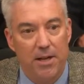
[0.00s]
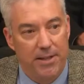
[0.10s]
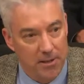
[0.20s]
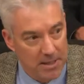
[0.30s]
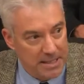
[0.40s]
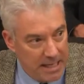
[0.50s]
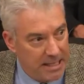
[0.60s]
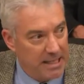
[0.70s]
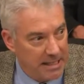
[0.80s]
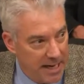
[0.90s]
that are
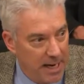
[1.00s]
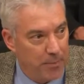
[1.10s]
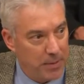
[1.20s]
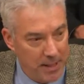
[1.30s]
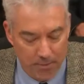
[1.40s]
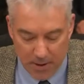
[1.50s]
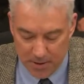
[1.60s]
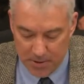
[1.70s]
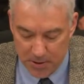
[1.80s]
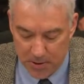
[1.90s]
attending a camp in
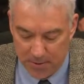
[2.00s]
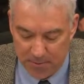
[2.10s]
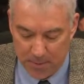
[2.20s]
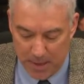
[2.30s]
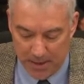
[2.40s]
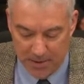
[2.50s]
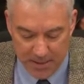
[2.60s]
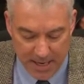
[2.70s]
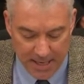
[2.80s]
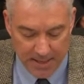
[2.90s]
Minnesota from out of
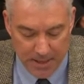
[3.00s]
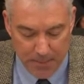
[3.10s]
state